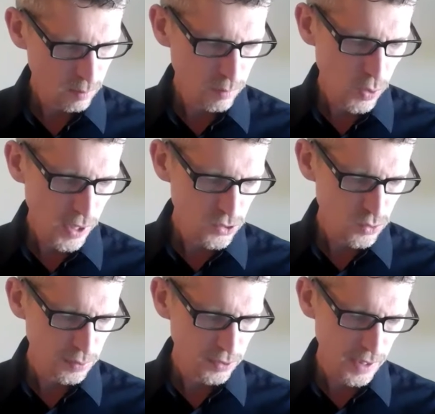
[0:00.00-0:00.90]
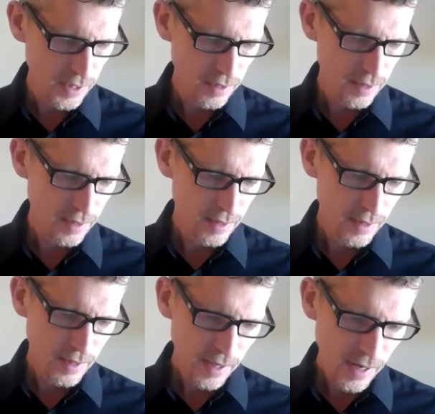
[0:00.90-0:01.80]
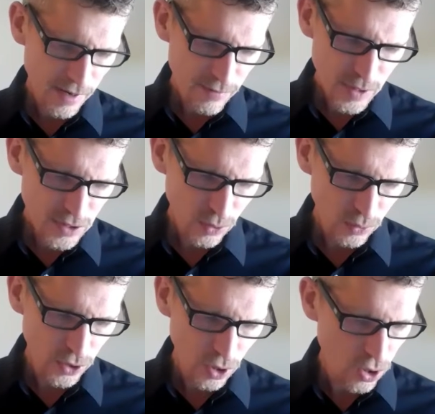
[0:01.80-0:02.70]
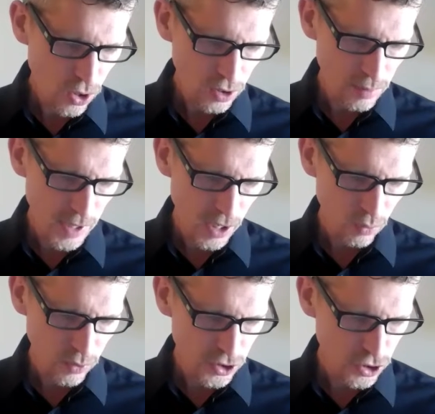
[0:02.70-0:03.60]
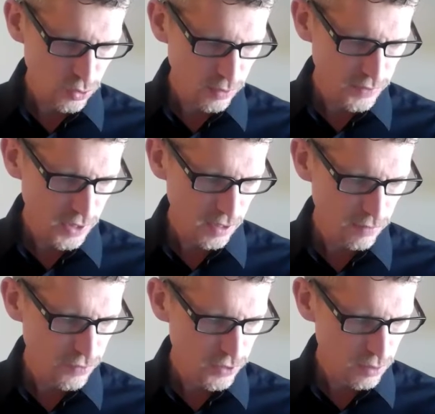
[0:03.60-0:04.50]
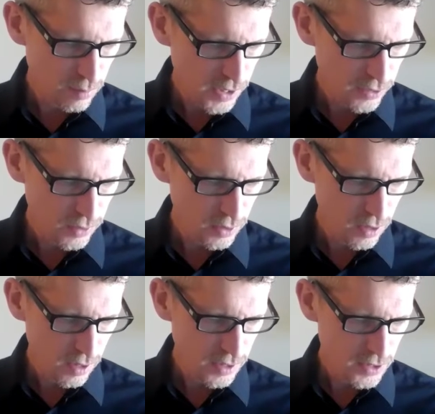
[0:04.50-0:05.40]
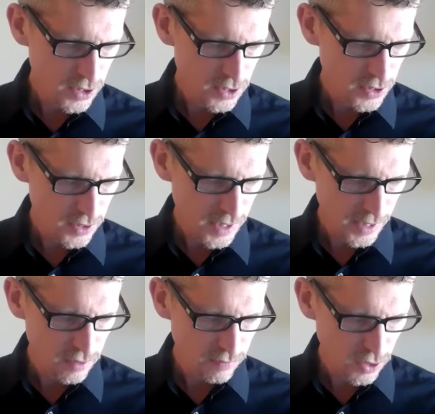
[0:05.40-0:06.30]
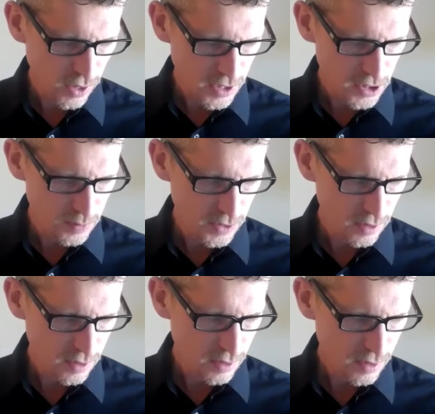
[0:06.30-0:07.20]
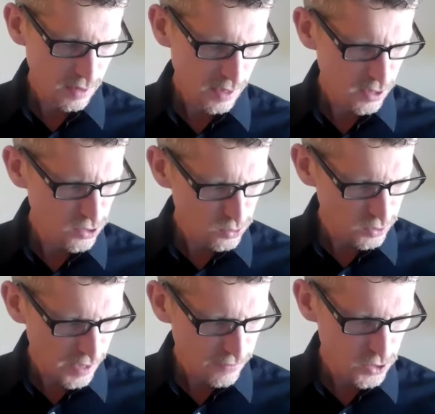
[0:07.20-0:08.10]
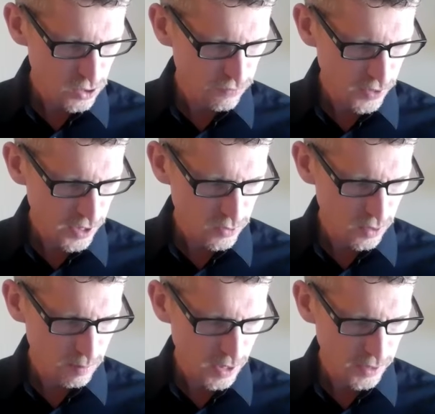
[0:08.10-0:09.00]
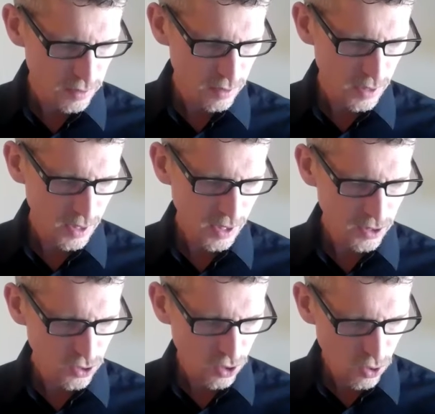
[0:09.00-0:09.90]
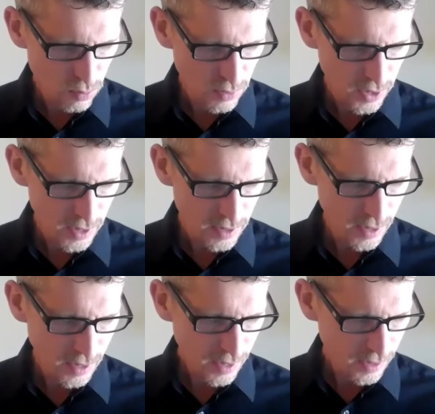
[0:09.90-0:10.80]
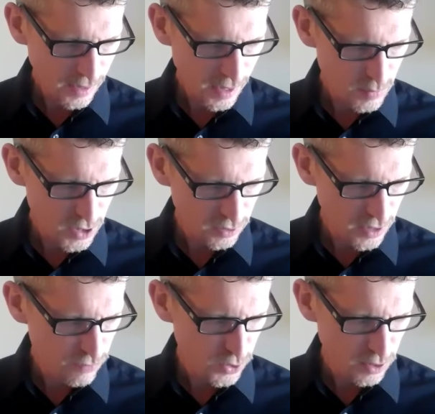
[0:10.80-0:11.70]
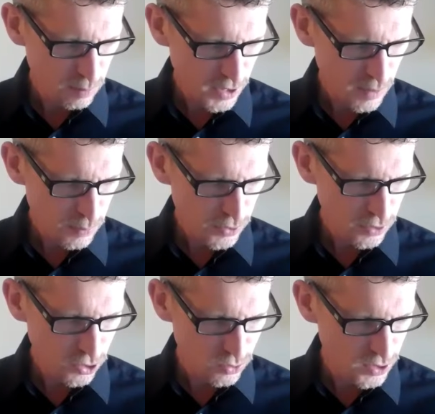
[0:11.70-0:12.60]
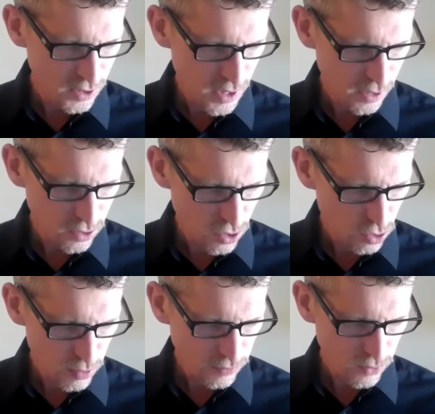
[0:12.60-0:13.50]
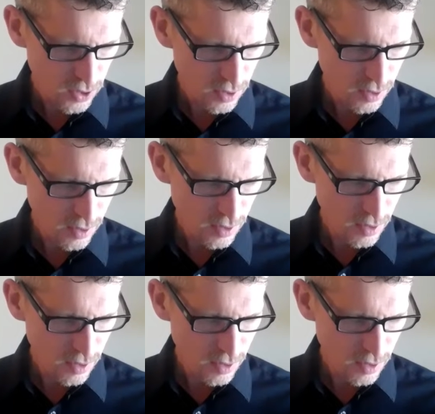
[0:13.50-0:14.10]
Boaz replied, "I've been told all about what you have done for your mother-in-law since the death of your husband, how you left your father and mother and your homeland and came to live with a people you did not know before.